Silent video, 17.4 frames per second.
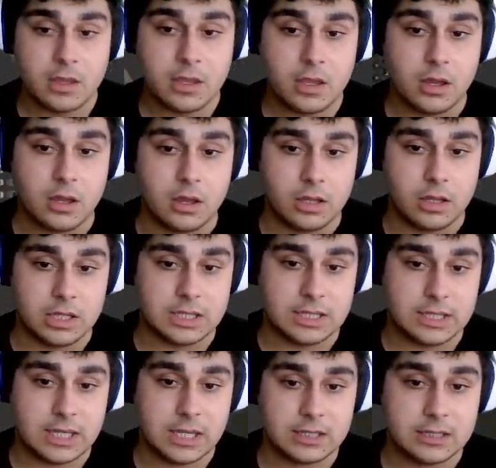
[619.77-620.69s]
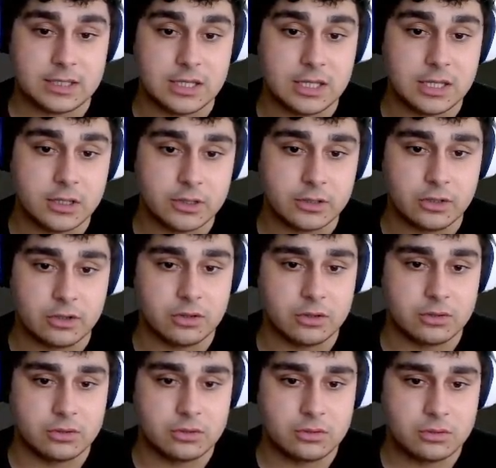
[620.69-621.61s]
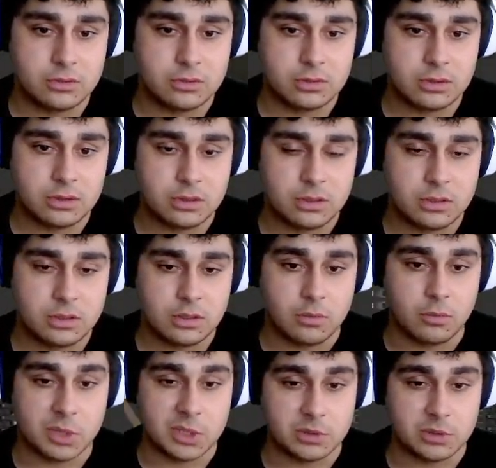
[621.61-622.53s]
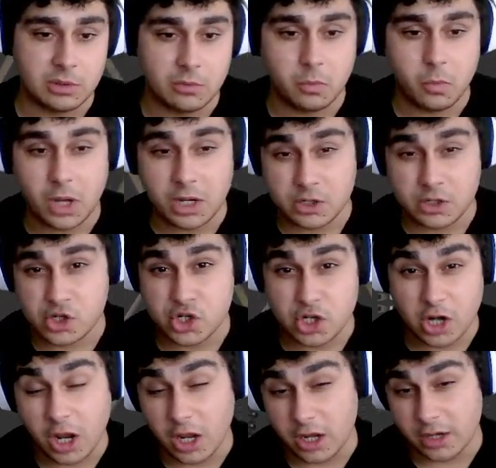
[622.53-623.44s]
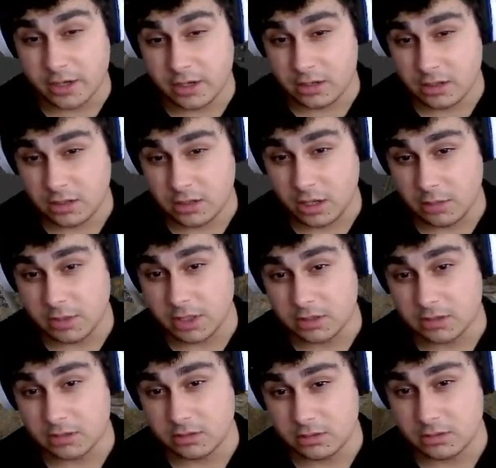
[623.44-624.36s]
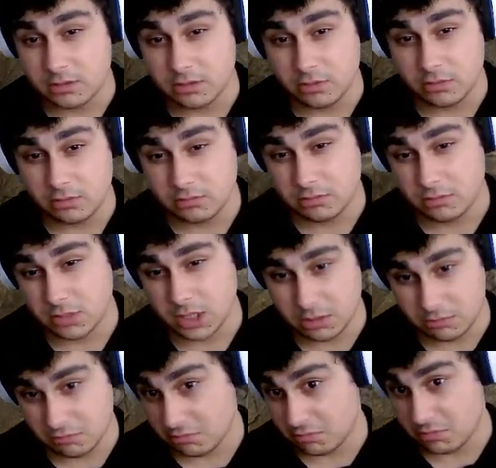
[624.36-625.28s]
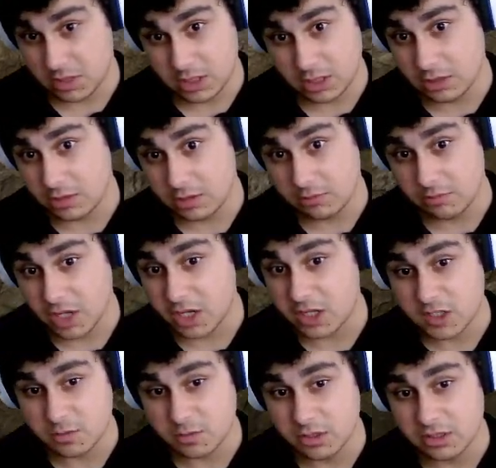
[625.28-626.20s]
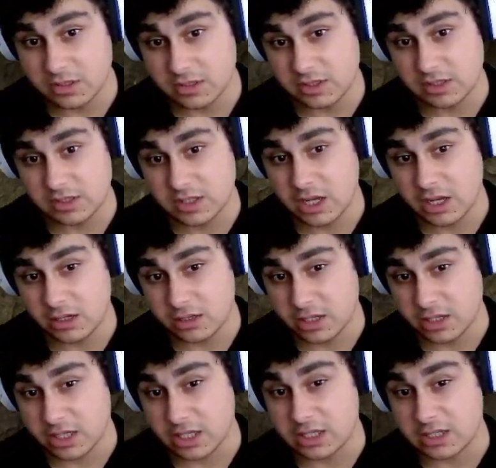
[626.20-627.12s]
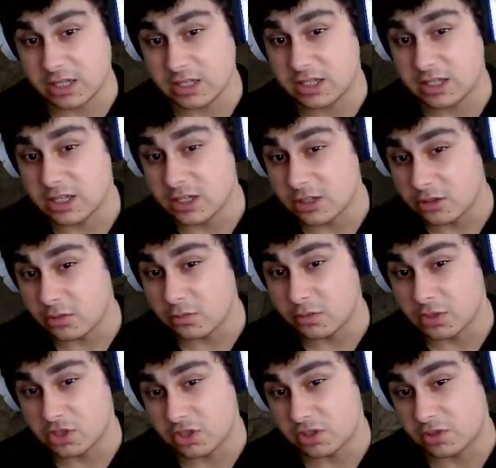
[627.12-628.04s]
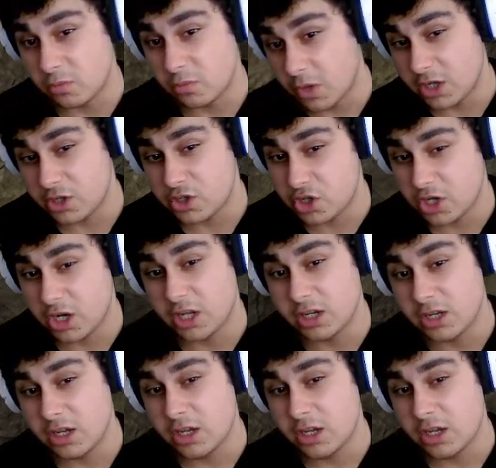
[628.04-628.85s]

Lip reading: It can kill you with a one shot. I mean, my experience is that like it can kill you with just one shot